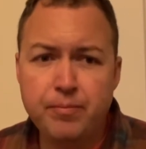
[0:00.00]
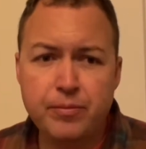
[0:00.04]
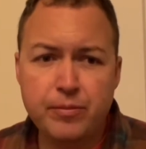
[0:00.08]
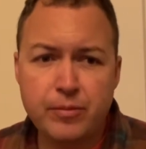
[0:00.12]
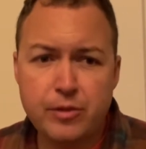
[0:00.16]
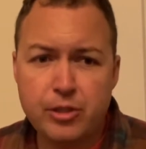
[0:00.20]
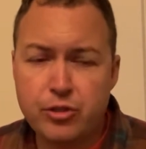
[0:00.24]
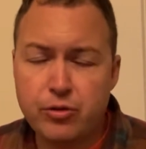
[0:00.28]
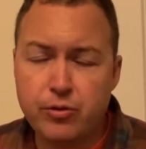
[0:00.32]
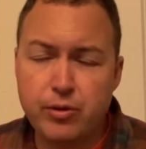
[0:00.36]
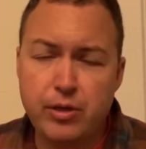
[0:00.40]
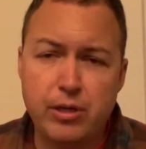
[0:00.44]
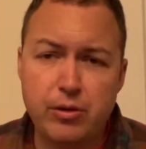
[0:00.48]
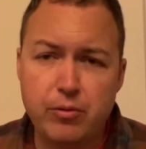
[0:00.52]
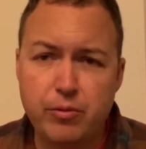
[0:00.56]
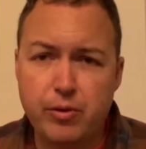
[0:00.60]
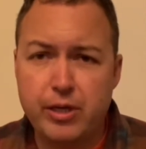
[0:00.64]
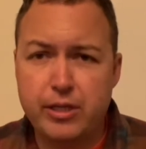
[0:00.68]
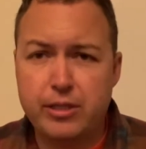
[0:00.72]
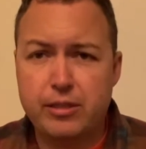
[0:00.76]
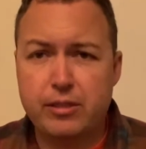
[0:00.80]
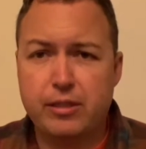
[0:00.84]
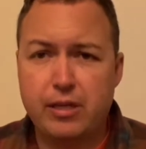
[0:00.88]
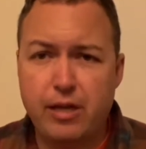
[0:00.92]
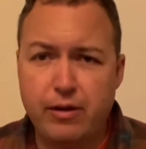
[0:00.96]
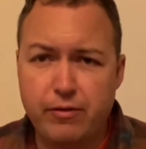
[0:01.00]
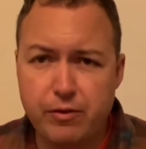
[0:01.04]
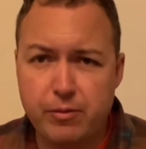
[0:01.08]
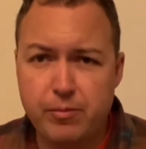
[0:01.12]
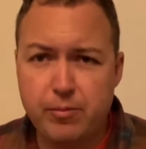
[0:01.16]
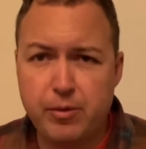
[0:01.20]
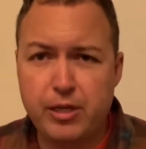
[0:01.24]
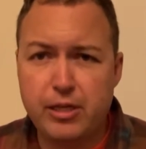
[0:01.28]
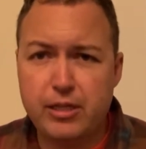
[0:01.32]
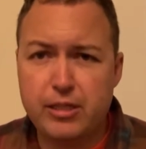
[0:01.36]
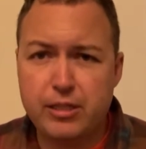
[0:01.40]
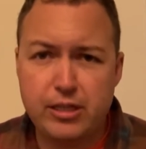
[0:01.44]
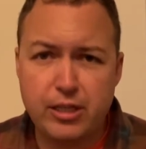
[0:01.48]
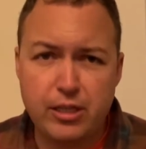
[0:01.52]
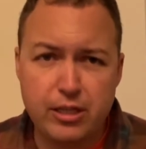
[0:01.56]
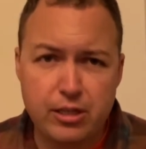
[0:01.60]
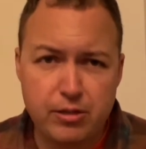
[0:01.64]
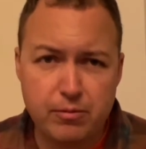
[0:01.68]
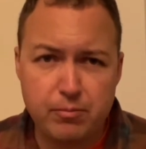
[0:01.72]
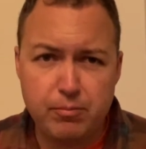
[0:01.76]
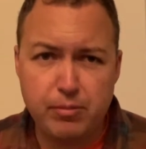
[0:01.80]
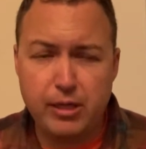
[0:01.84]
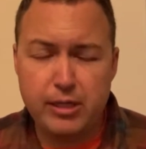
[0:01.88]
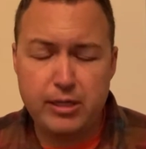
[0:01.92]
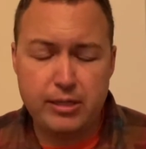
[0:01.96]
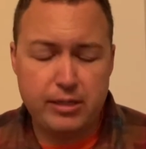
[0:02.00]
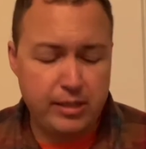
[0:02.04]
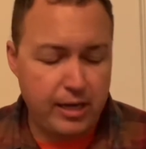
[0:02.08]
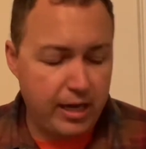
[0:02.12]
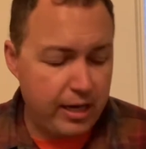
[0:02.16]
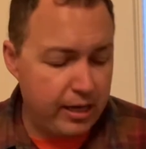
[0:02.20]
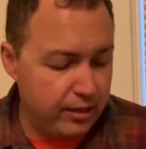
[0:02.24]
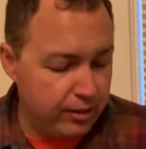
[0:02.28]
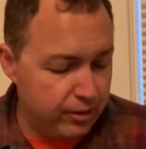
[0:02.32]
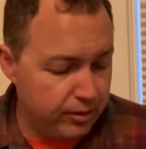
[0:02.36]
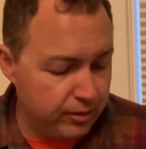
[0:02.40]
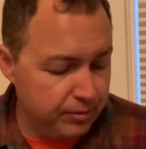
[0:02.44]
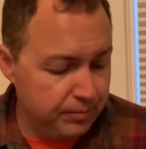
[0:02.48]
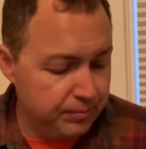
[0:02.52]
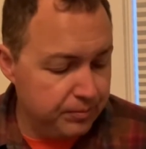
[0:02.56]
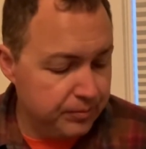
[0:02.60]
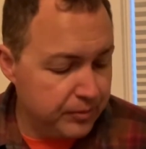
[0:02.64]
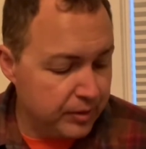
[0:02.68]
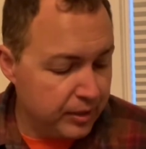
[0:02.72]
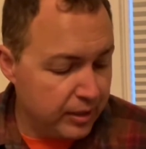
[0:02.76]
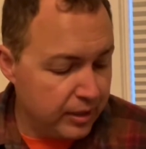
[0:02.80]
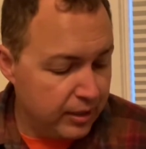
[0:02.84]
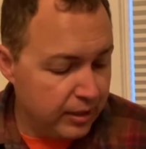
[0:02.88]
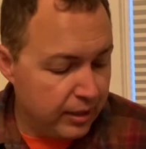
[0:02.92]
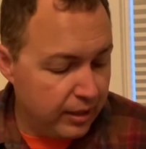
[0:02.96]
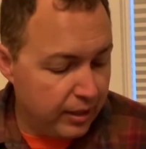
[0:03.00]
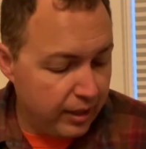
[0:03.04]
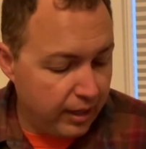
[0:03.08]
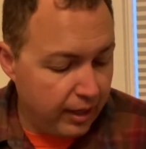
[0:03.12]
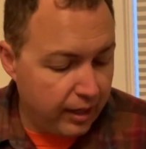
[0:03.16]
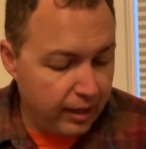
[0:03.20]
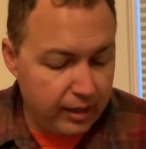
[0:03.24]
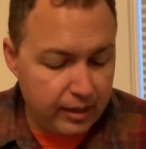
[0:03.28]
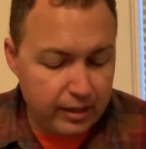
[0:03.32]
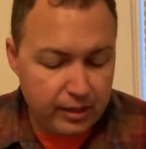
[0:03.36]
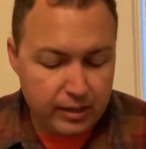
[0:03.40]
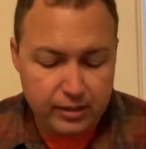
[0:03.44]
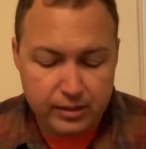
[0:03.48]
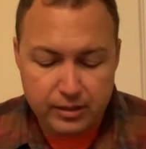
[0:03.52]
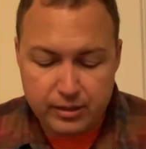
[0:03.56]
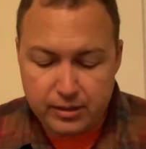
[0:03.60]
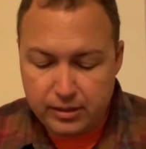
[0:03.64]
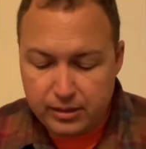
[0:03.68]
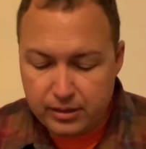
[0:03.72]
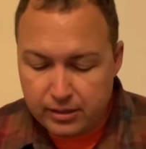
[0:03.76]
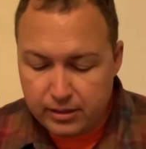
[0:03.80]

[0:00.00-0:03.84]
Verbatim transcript: So, anyways, everybody's here but Daniel. And